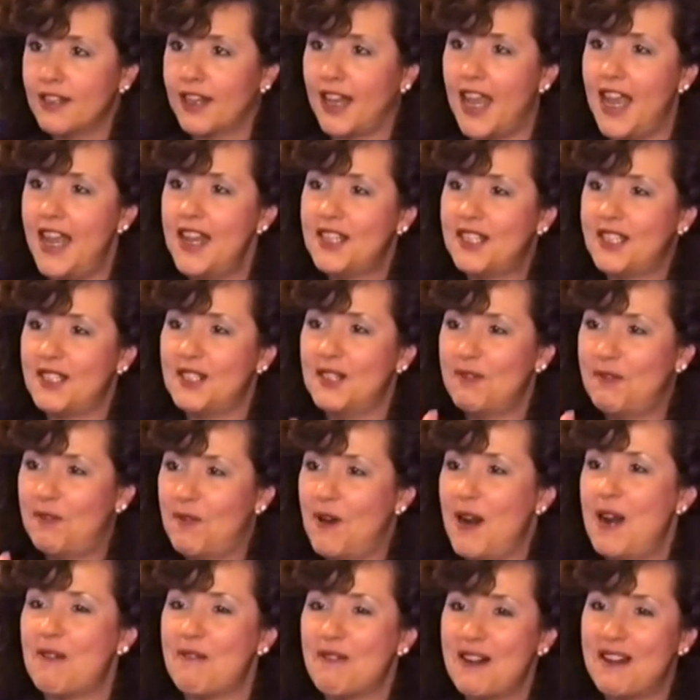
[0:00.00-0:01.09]
indication of
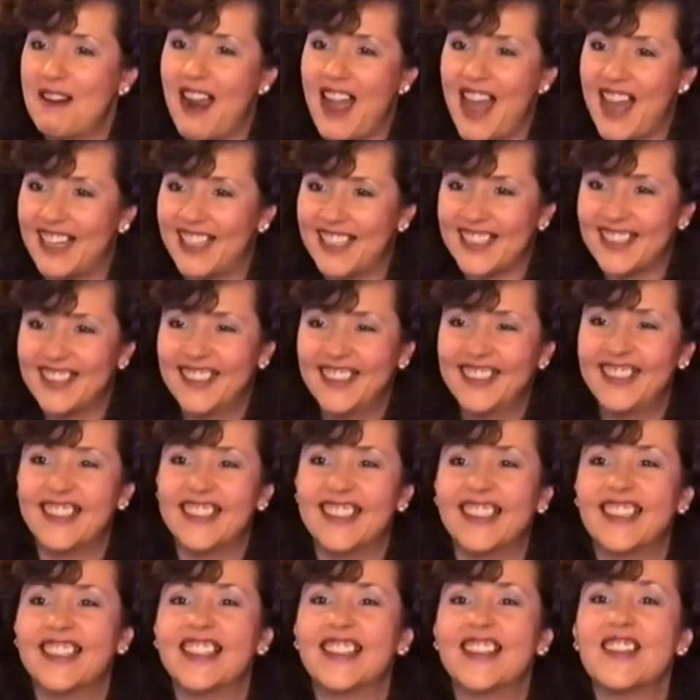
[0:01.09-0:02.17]
where we're at.
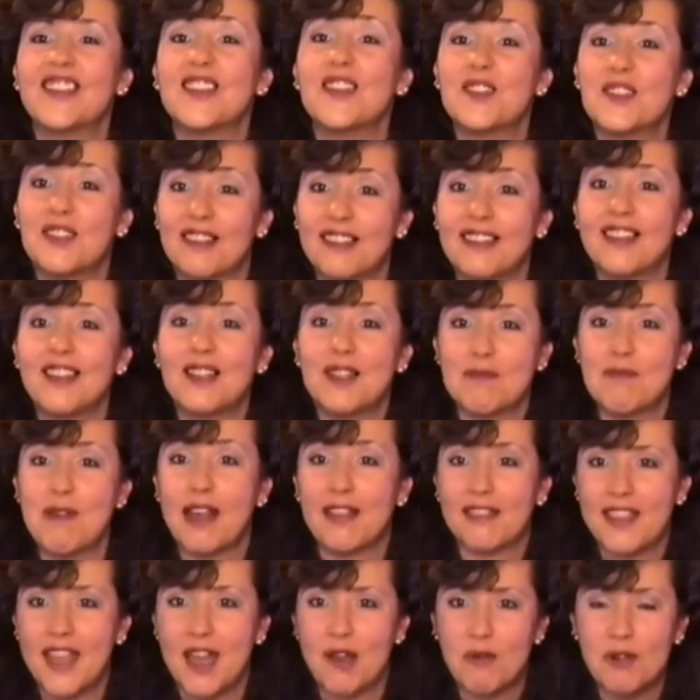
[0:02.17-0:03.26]
You should think
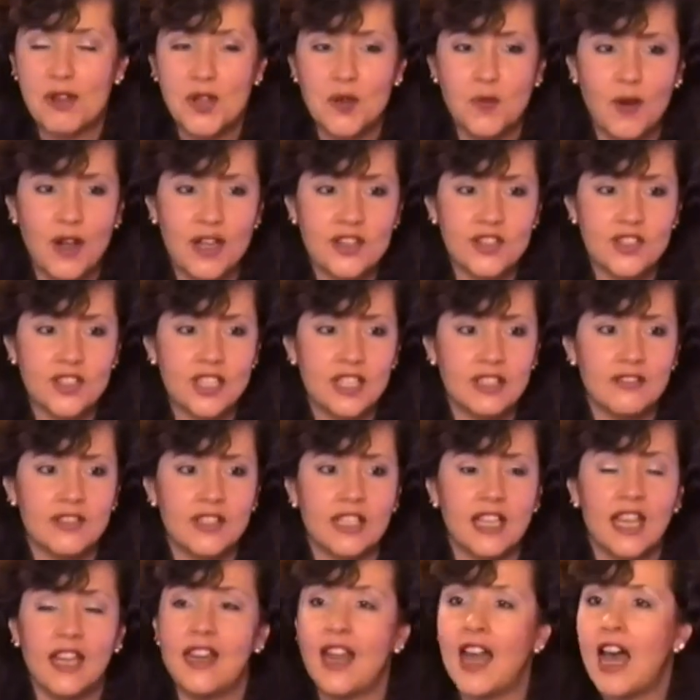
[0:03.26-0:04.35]
about that when you watch
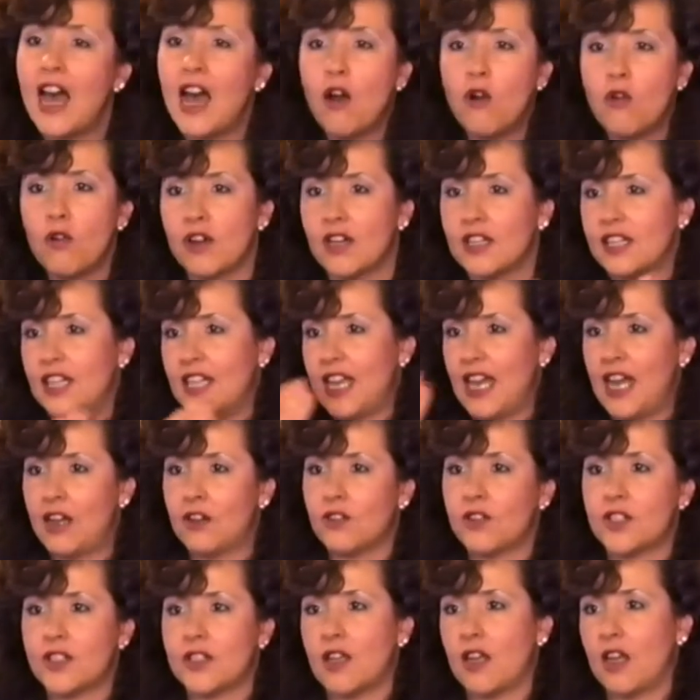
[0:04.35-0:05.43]
TV. An hour at the
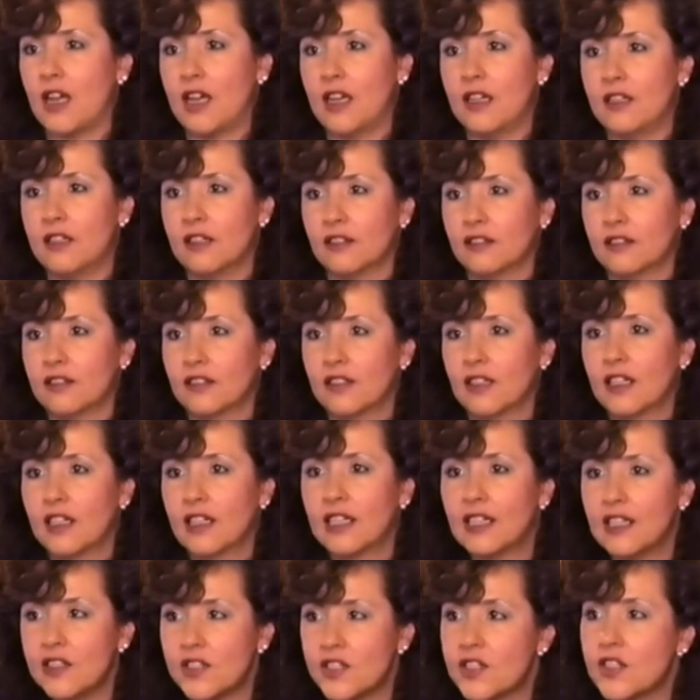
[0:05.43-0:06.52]
outside
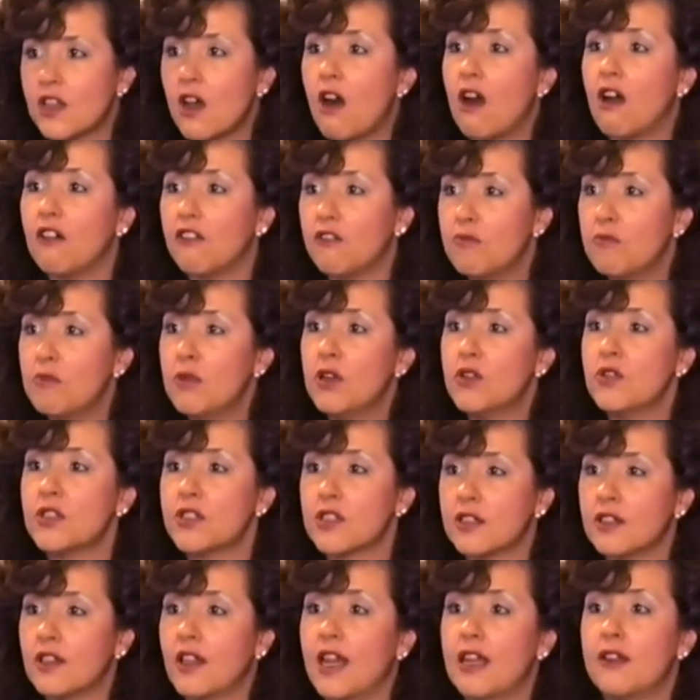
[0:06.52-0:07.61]
can solve
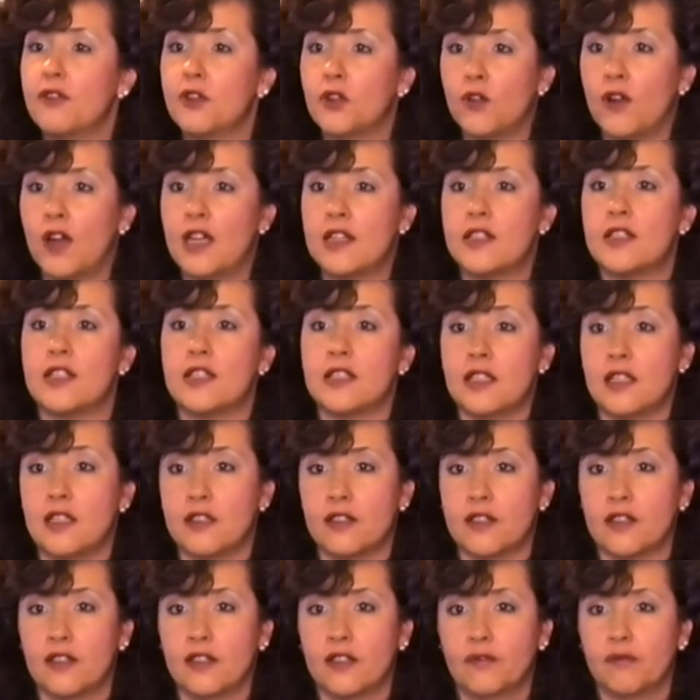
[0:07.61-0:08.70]
most life crises.